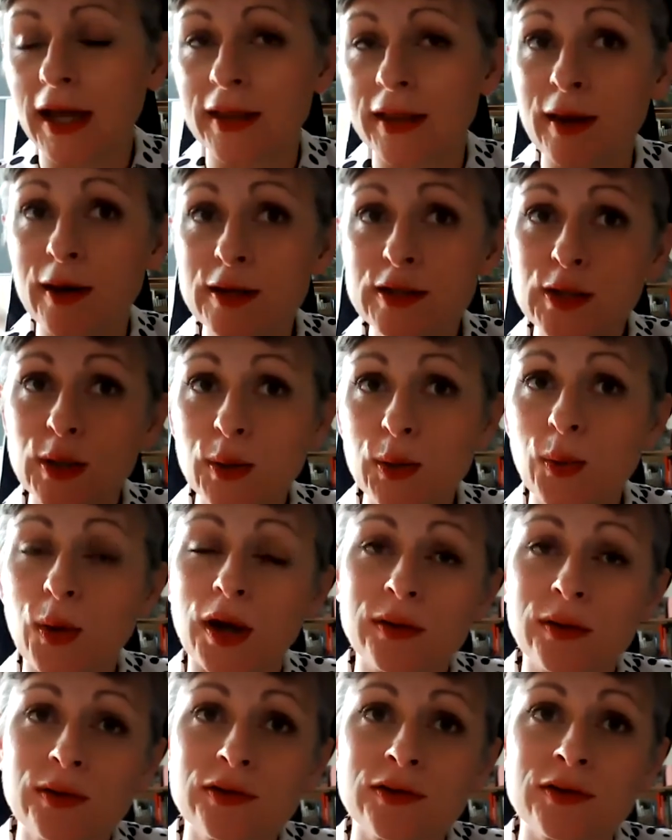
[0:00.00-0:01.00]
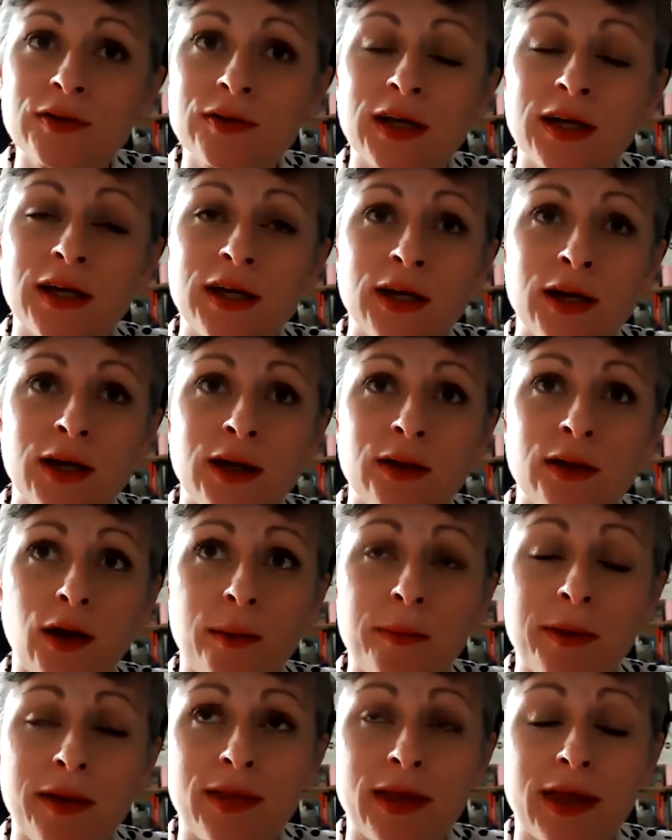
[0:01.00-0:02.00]
there are two quotes that
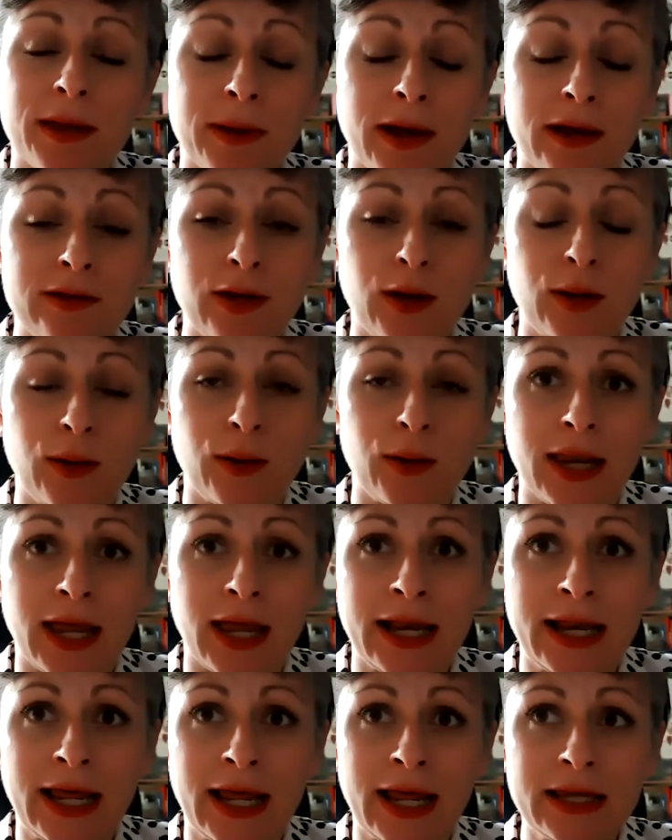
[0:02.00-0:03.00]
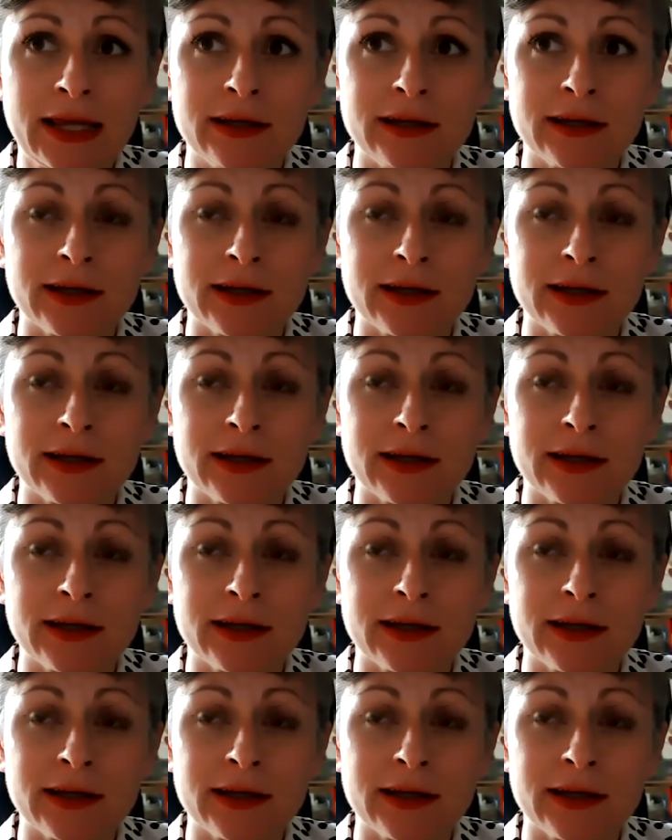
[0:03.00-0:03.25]
I've been thinking about a lot lately.